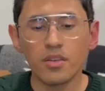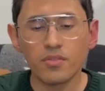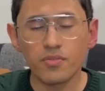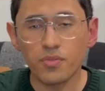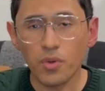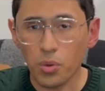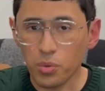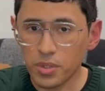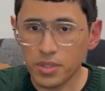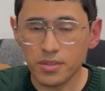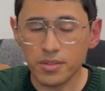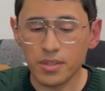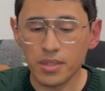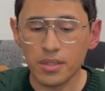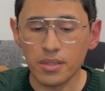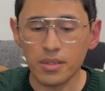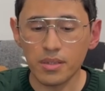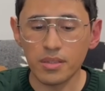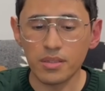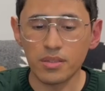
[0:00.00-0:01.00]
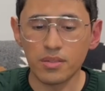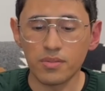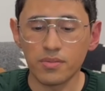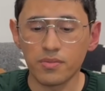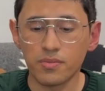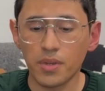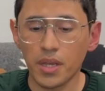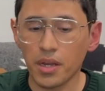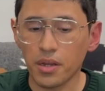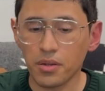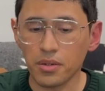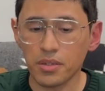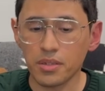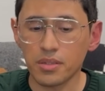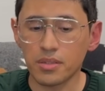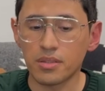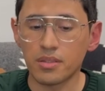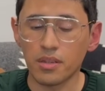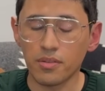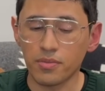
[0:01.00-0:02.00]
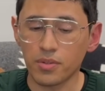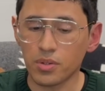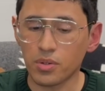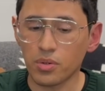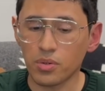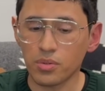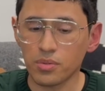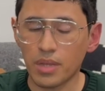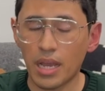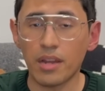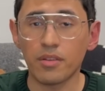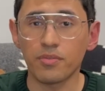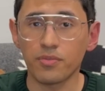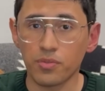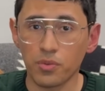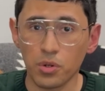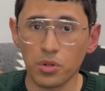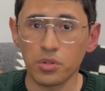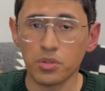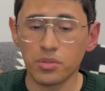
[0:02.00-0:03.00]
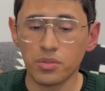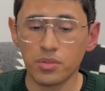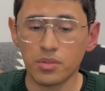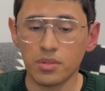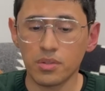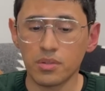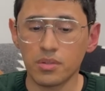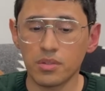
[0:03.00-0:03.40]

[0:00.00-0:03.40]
focusing is very difficult at first,